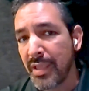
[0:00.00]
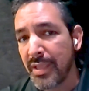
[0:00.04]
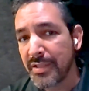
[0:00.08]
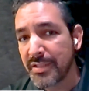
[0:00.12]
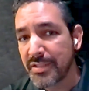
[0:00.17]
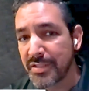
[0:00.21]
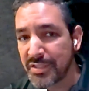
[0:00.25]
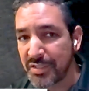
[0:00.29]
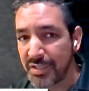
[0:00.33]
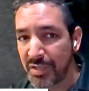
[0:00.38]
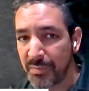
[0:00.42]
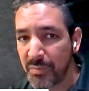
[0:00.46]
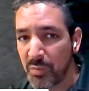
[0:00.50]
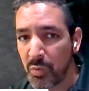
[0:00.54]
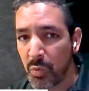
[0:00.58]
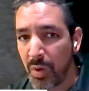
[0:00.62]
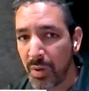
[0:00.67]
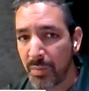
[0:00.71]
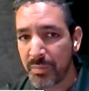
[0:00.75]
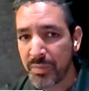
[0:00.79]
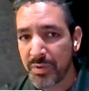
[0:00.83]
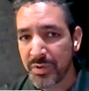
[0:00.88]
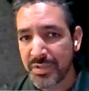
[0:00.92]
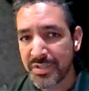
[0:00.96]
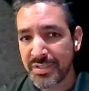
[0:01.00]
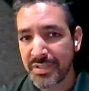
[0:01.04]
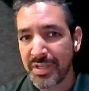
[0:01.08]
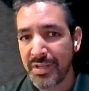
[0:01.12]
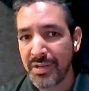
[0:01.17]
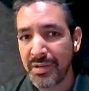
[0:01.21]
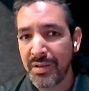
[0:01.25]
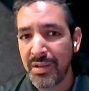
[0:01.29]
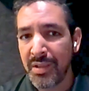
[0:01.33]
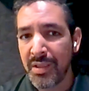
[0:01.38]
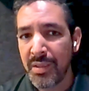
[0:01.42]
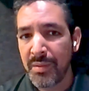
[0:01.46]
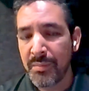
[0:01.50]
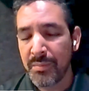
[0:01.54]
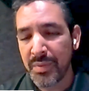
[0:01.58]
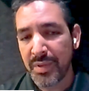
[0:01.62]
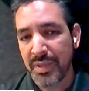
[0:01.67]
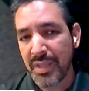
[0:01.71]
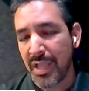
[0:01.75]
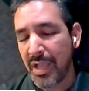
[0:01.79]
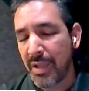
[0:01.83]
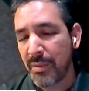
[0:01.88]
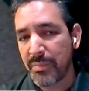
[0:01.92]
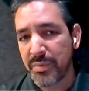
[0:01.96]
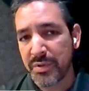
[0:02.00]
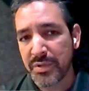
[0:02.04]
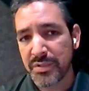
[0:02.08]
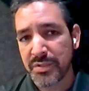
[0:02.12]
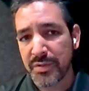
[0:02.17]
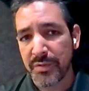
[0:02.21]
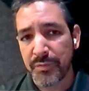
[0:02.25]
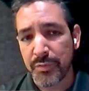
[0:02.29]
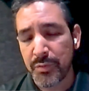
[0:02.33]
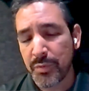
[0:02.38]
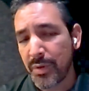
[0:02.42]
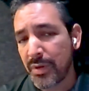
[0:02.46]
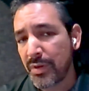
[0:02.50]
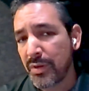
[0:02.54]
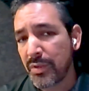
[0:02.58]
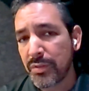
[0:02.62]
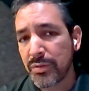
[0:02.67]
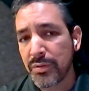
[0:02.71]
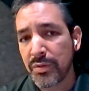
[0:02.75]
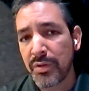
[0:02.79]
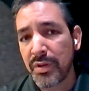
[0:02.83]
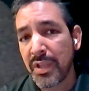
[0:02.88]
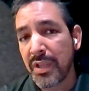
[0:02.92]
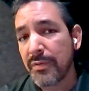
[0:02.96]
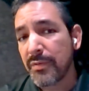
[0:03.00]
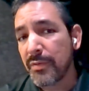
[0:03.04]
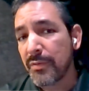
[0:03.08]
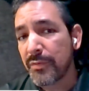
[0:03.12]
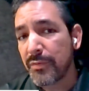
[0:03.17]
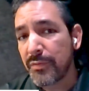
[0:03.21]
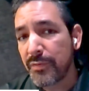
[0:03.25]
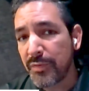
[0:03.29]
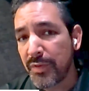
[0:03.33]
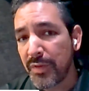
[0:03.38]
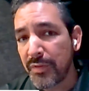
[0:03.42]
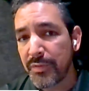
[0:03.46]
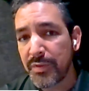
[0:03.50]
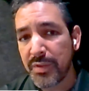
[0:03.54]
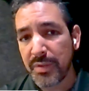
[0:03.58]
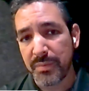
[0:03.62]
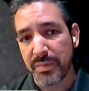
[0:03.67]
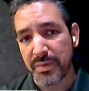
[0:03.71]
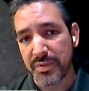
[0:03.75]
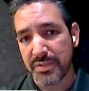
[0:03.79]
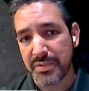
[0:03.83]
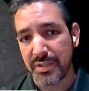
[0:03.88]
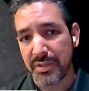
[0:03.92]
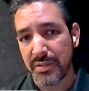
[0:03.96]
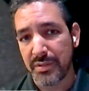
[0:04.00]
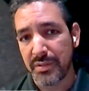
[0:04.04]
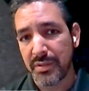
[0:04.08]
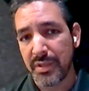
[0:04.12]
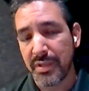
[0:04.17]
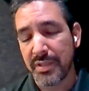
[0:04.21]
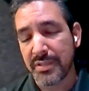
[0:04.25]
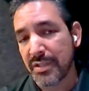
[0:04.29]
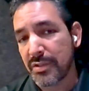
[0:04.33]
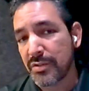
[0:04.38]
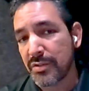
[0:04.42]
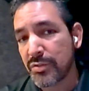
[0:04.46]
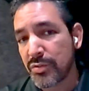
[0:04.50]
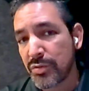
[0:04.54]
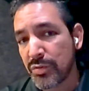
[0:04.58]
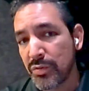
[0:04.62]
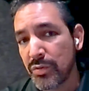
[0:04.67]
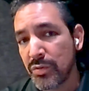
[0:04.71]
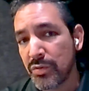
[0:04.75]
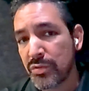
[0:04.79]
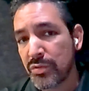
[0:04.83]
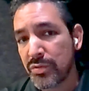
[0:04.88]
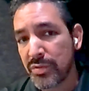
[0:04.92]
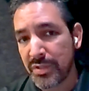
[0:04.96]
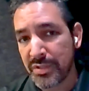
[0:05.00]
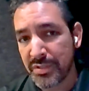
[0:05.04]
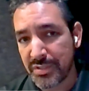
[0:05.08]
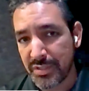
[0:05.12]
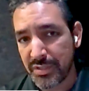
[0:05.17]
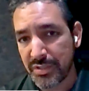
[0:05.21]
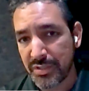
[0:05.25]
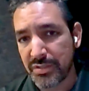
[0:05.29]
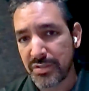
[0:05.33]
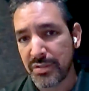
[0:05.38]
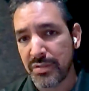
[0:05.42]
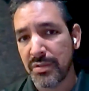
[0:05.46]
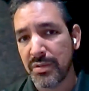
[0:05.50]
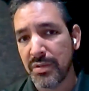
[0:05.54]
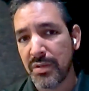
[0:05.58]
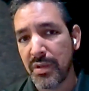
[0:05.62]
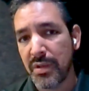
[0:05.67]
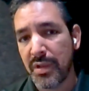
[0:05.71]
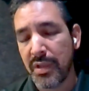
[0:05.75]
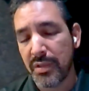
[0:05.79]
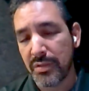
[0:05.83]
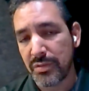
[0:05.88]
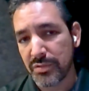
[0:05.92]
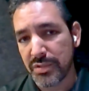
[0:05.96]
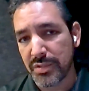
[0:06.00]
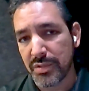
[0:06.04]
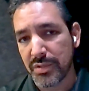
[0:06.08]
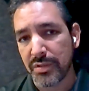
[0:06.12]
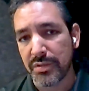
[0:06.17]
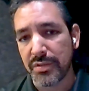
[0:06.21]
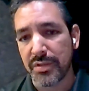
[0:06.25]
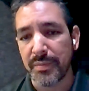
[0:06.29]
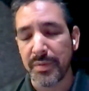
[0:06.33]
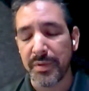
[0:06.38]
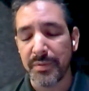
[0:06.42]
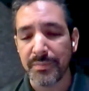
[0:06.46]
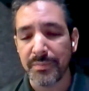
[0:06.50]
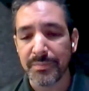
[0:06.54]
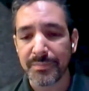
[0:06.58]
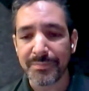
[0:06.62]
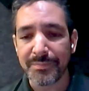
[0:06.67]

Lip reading: sub 1%, but upwards of 20, 30, even 50%. It's a true transition into geothermal.